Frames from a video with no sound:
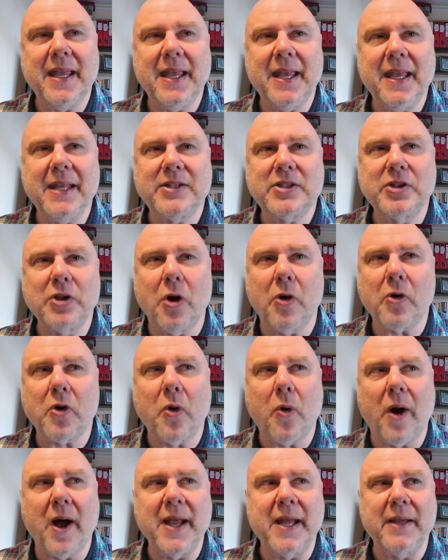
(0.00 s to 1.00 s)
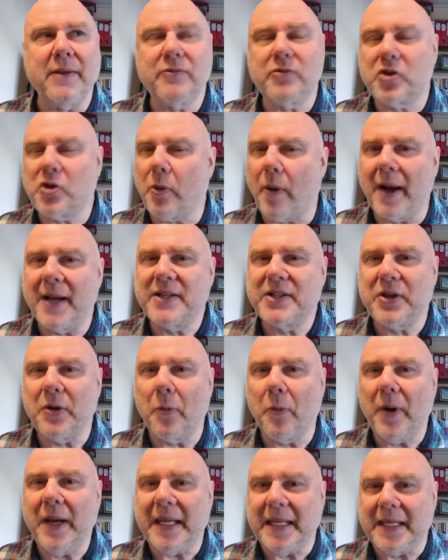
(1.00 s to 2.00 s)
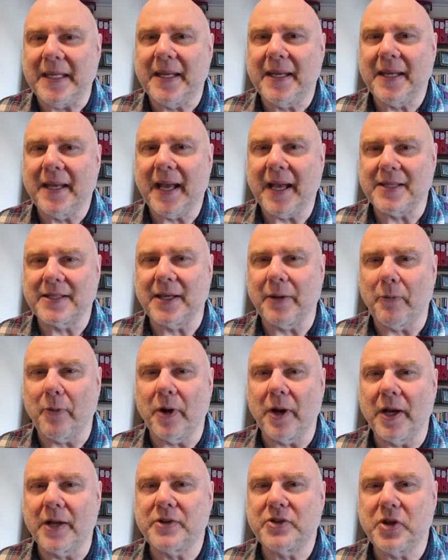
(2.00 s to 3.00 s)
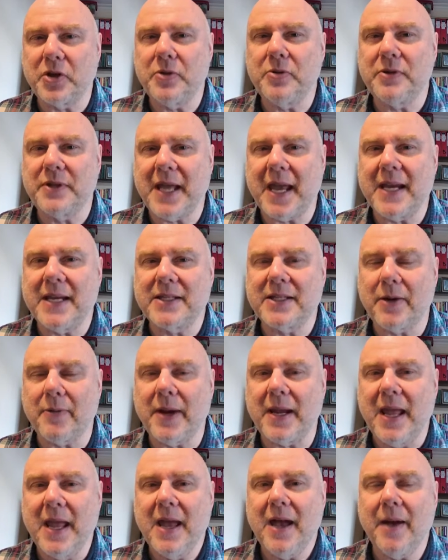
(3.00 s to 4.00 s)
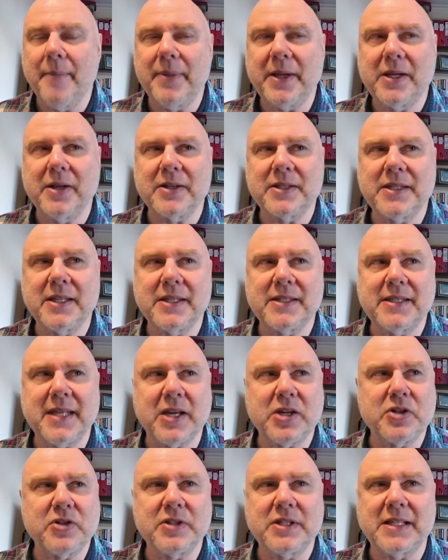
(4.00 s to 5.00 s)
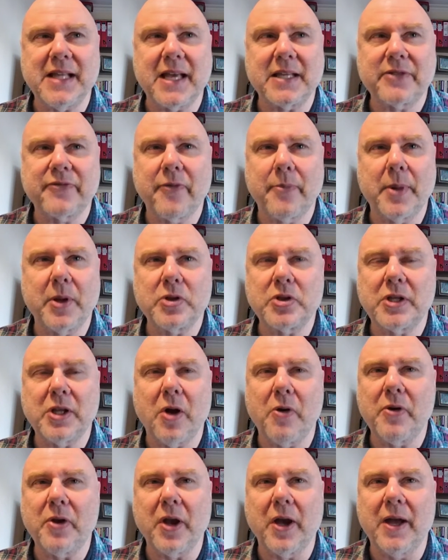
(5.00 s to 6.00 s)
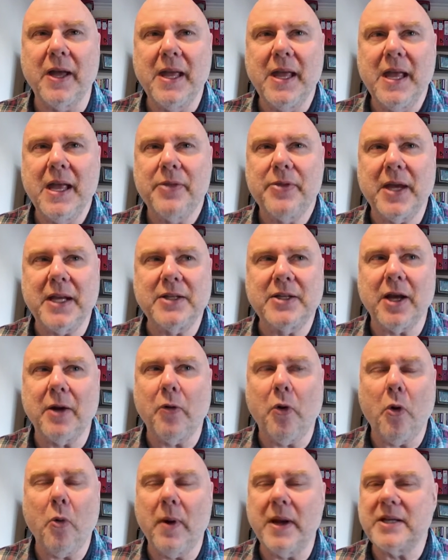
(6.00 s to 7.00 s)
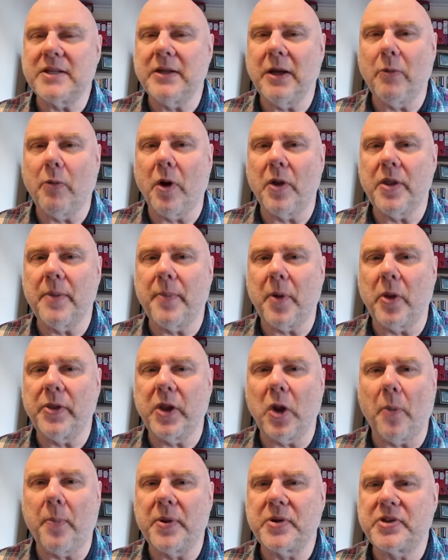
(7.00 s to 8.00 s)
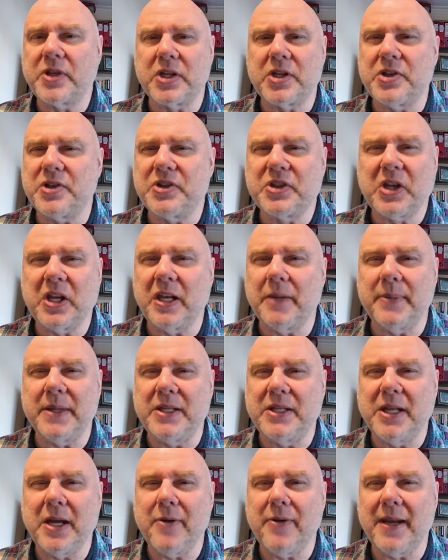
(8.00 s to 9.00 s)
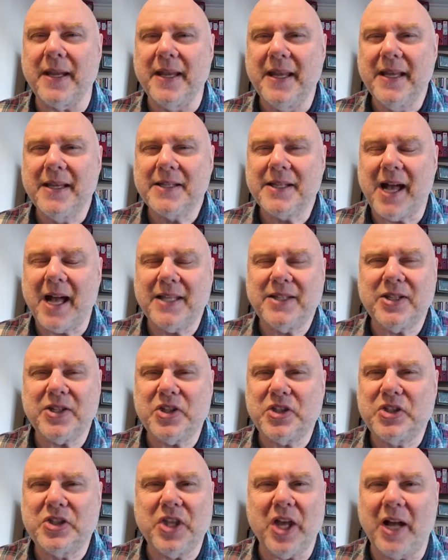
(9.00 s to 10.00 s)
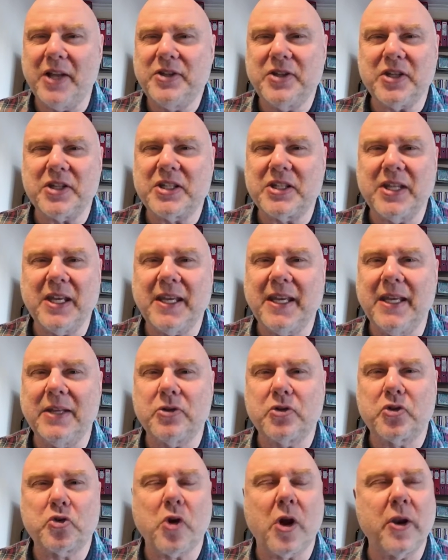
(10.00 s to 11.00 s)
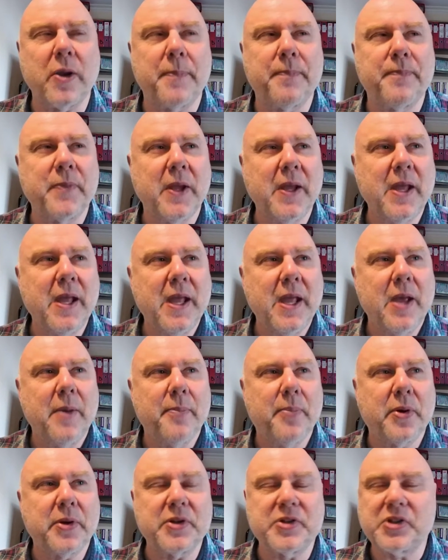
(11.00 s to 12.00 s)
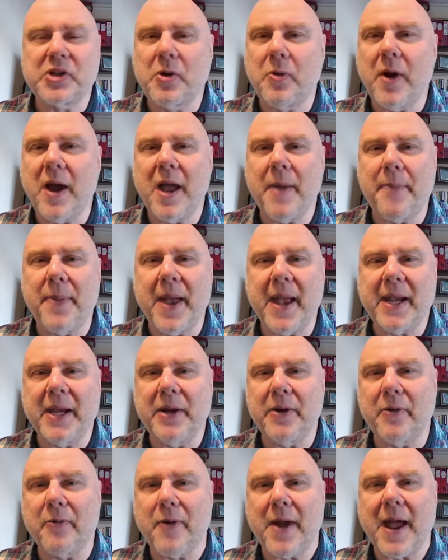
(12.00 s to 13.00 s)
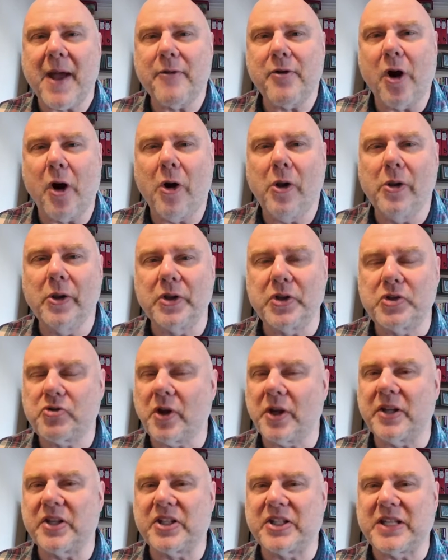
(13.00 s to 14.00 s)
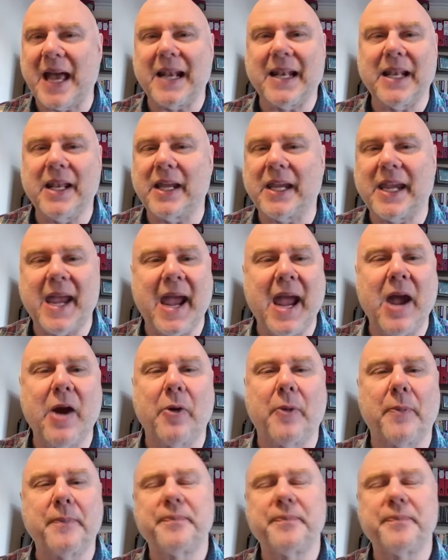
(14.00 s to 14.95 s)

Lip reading: it's not quite twice a week, as it were, 2 days a week, and because the sessions last for much longer, they don't always know what the opposition is going to be doing. So I just think it's trying to put a square peg in a round hole. It's trying to saddle a cow.